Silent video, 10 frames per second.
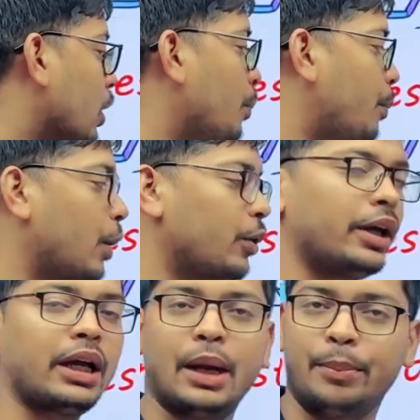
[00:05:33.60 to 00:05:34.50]

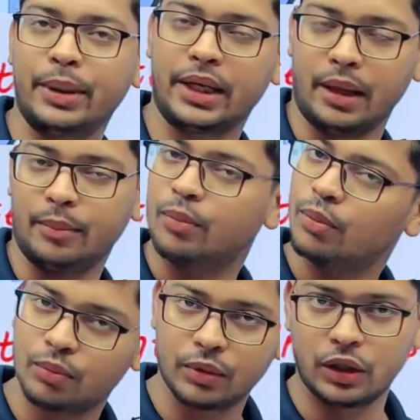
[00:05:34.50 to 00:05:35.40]
compounding every time.
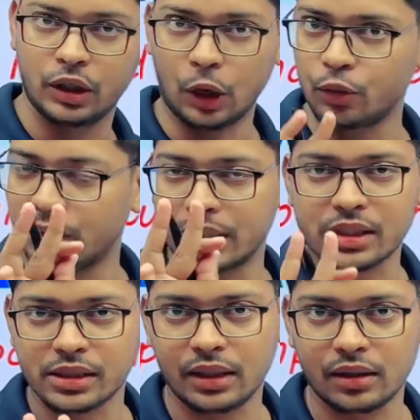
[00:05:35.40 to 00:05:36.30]
Now you
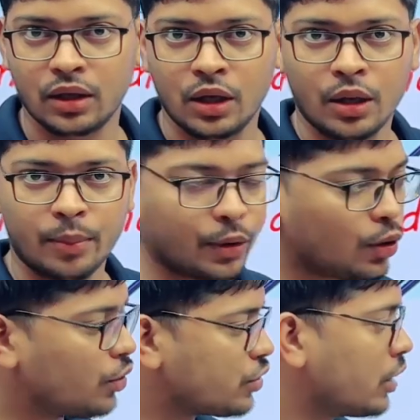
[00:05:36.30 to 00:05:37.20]
understand,
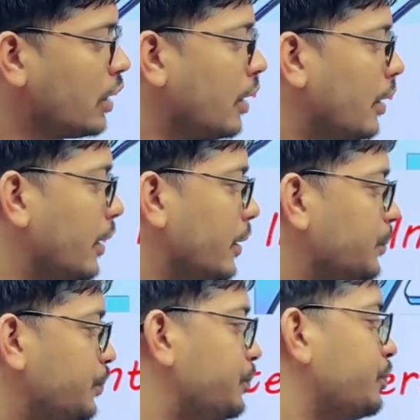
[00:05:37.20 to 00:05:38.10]
because in